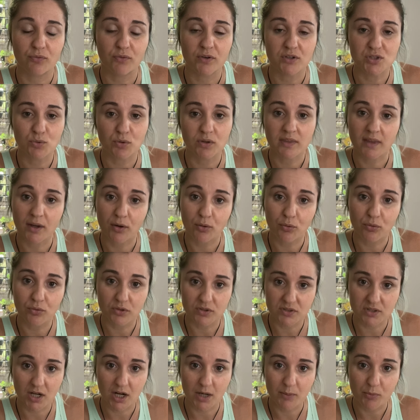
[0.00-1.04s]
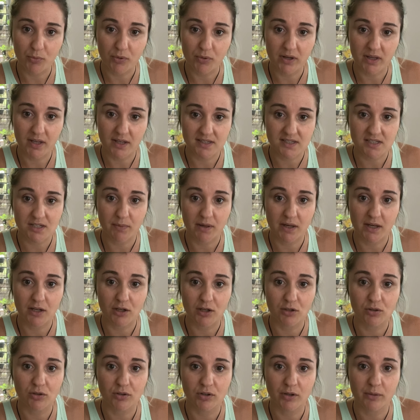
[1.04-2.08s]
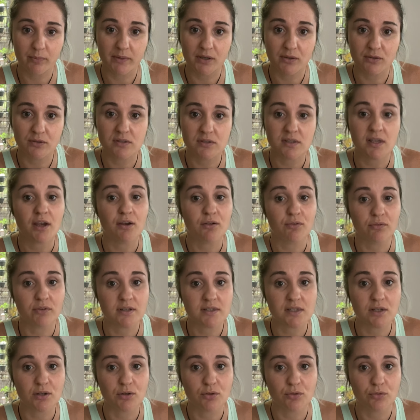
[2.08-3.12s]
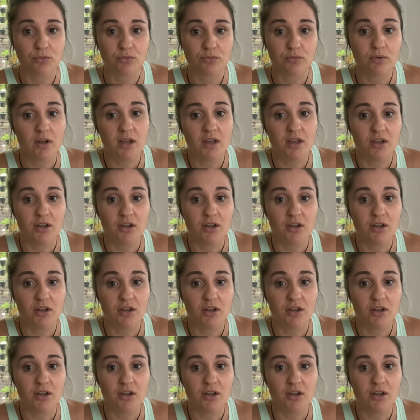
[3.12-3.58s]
we're doing that all the time, we're guesstimating a lot of our meals every single